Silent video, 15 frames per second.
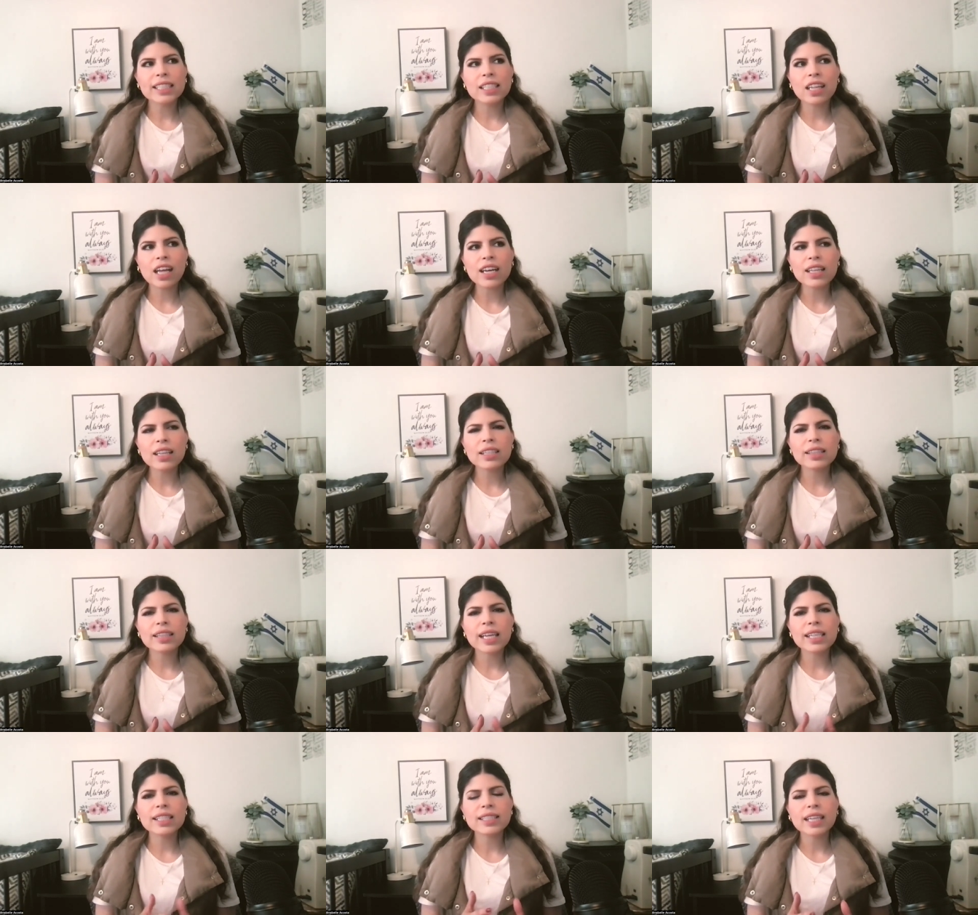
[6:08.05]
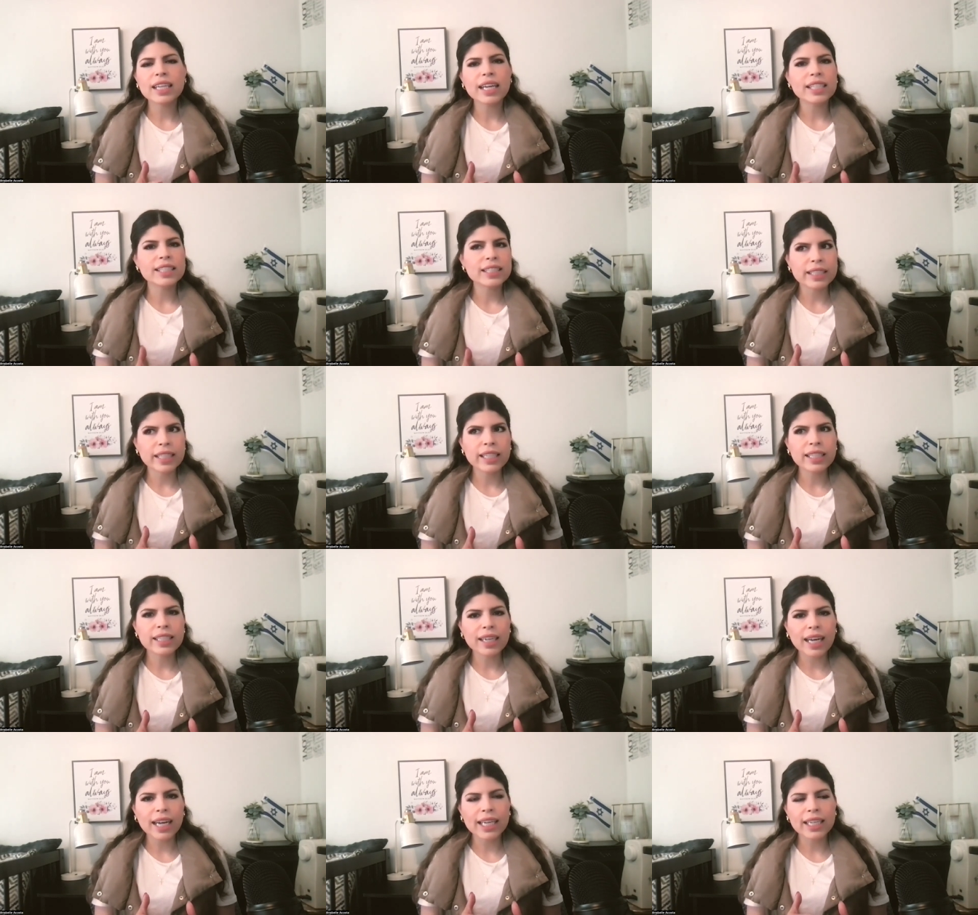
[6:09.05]
And a lot of the things that I did,
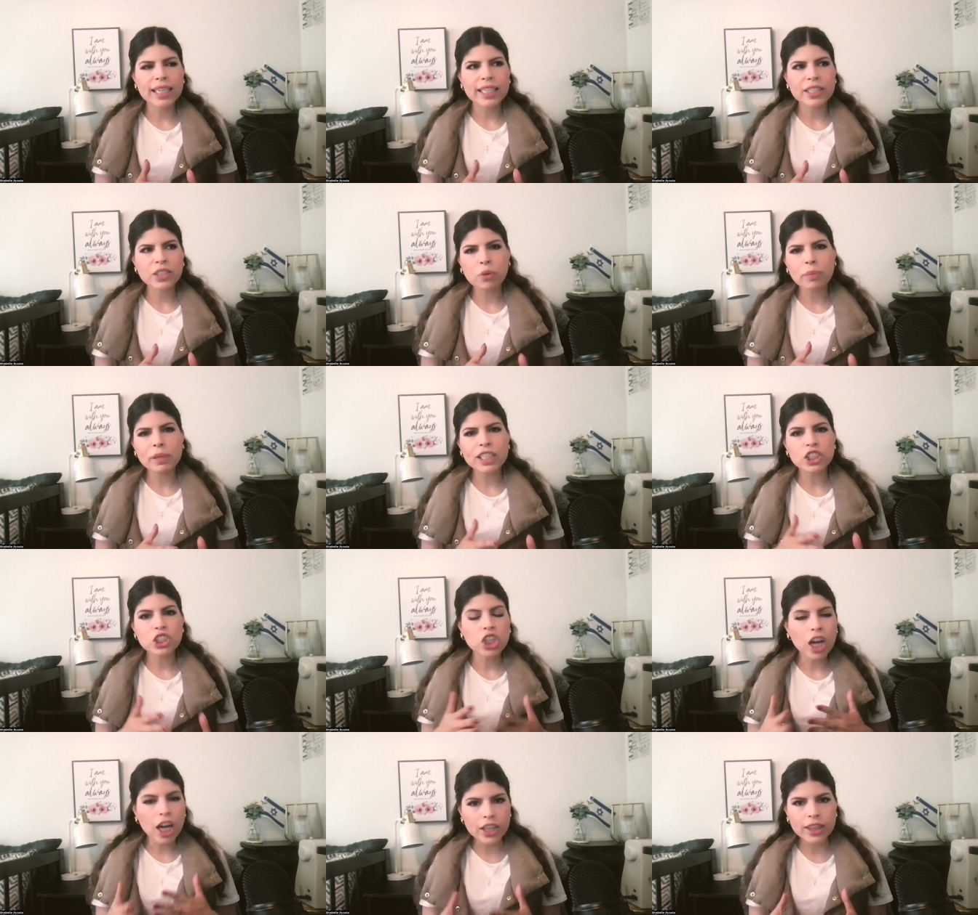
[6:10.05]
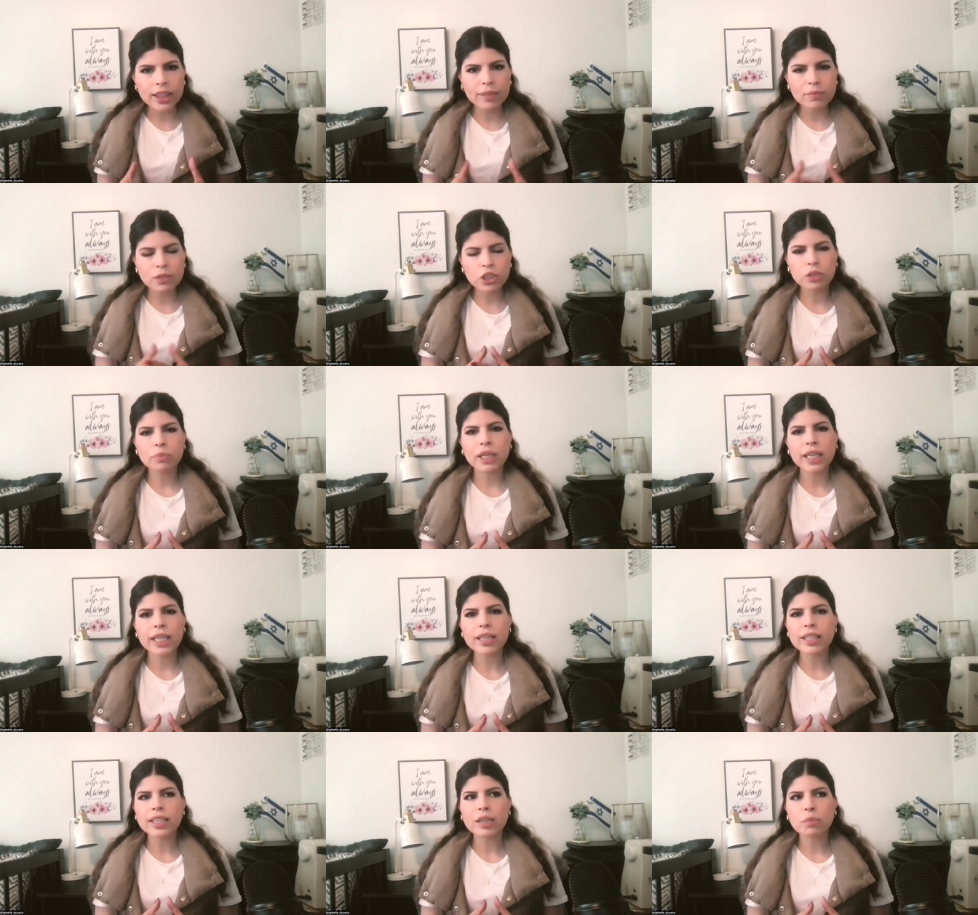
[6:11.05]
nobody taught them to
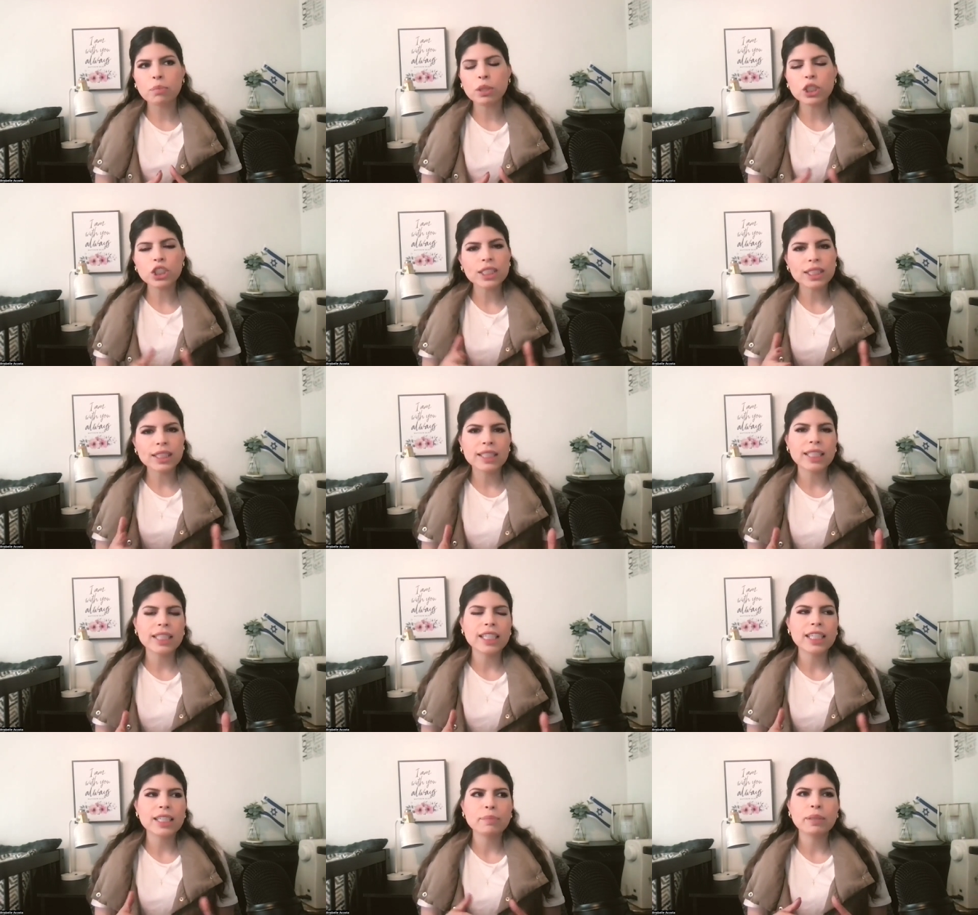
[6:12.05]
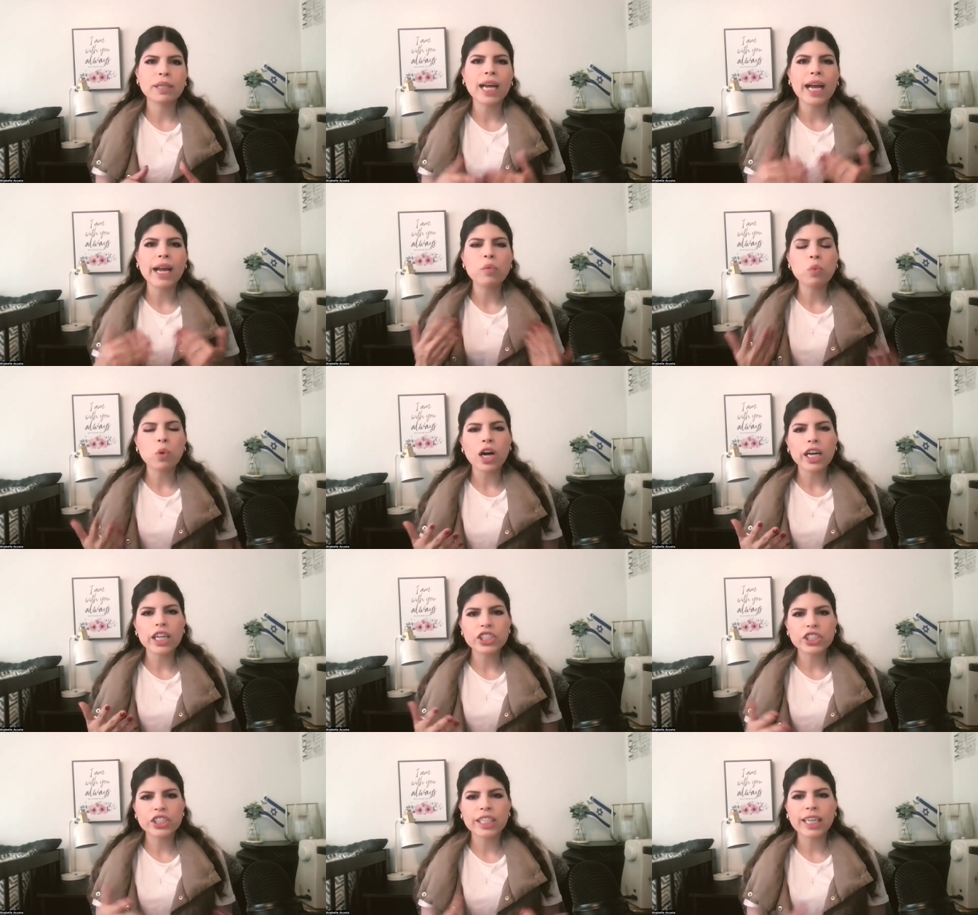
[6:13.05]
me. A person didn't, but I
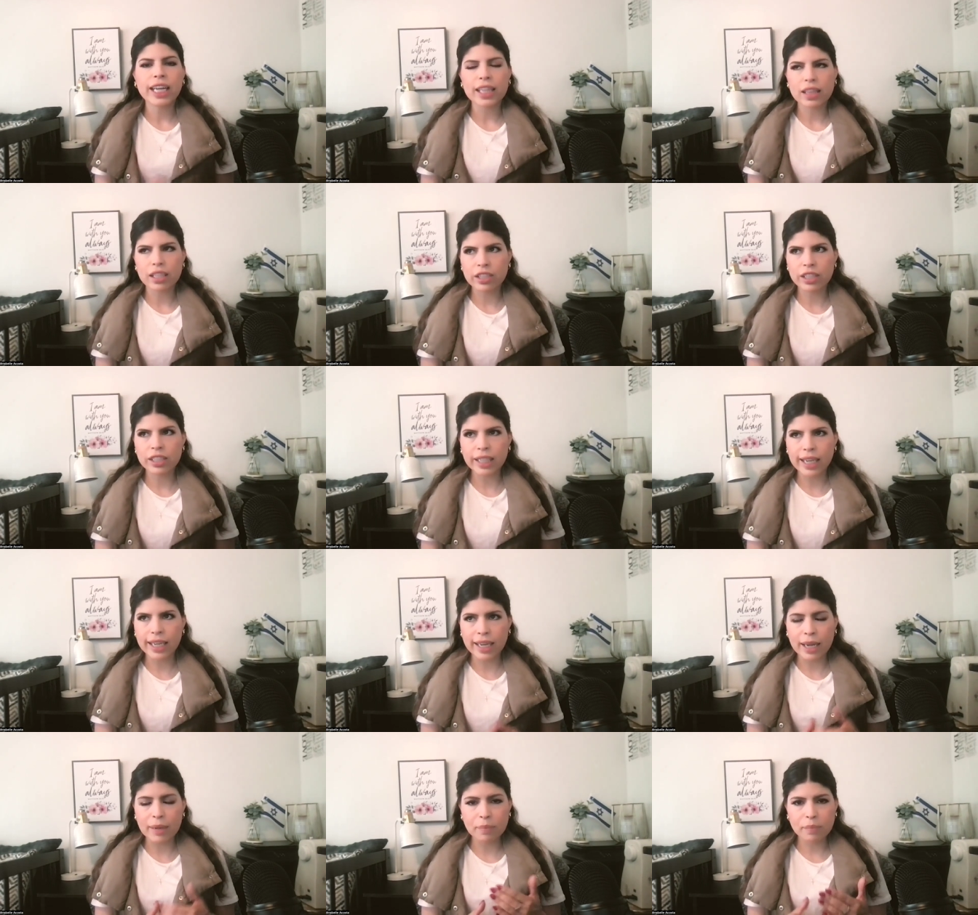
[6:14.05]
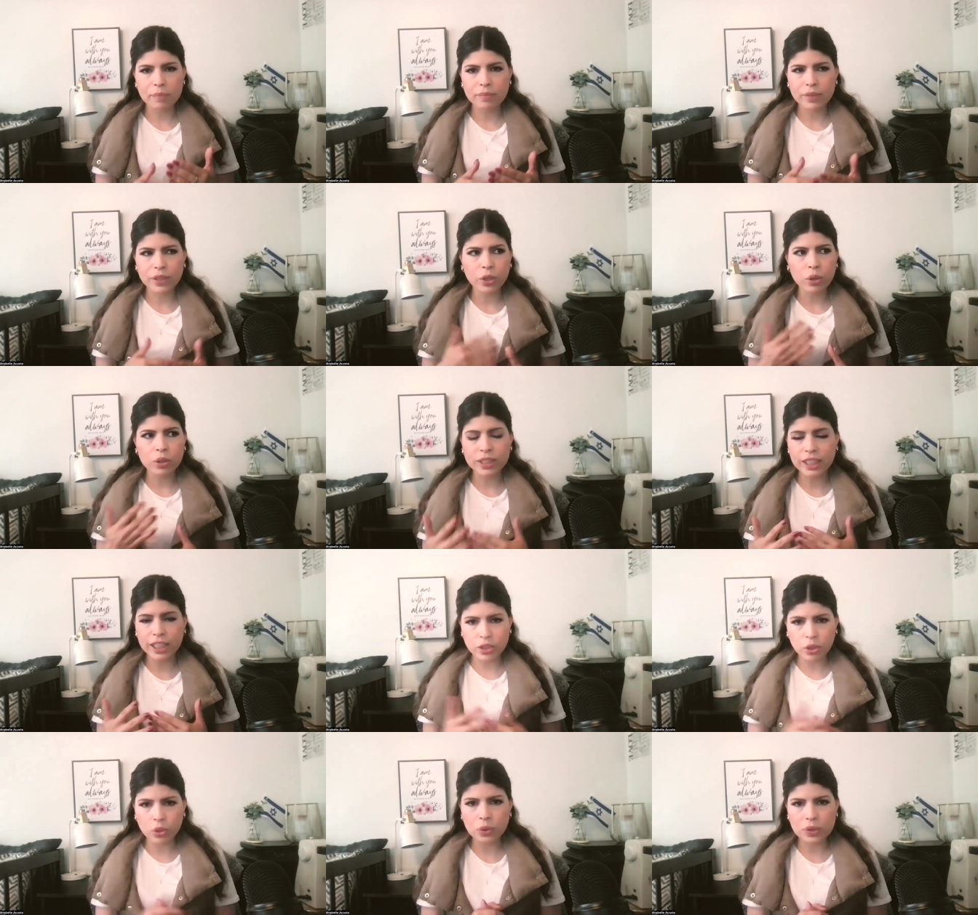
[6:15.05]
watched and I learned and I, you know,
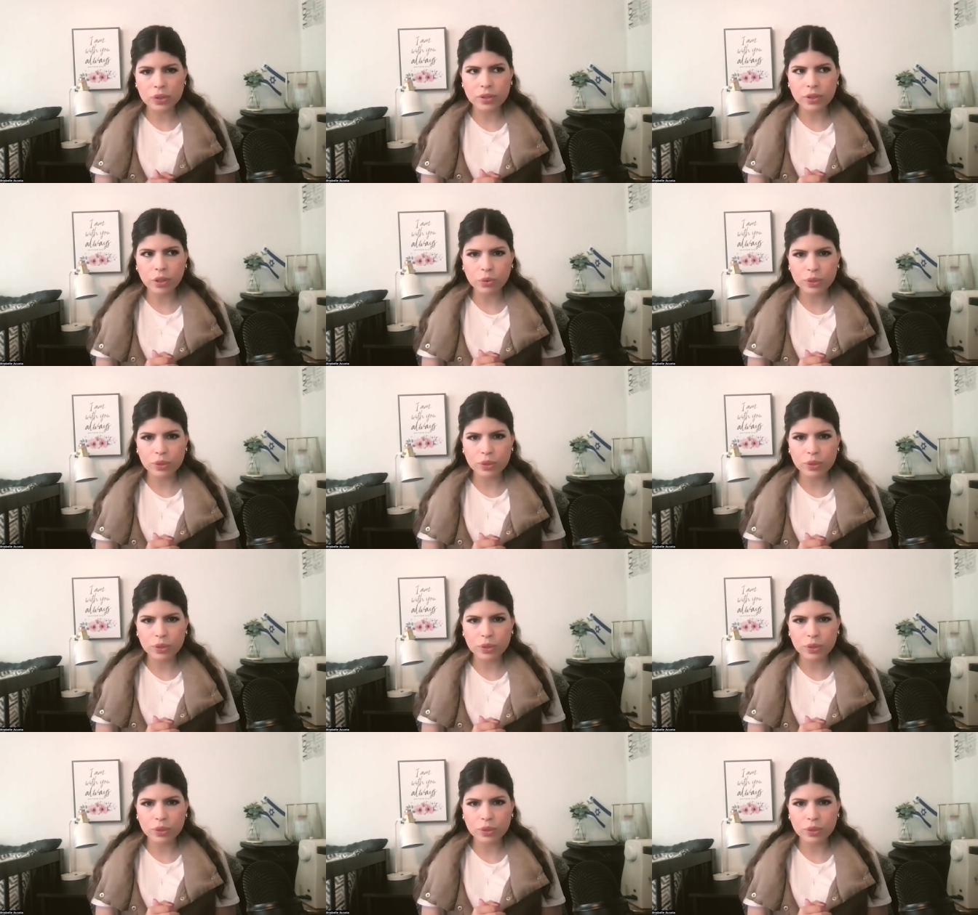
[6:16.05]
did those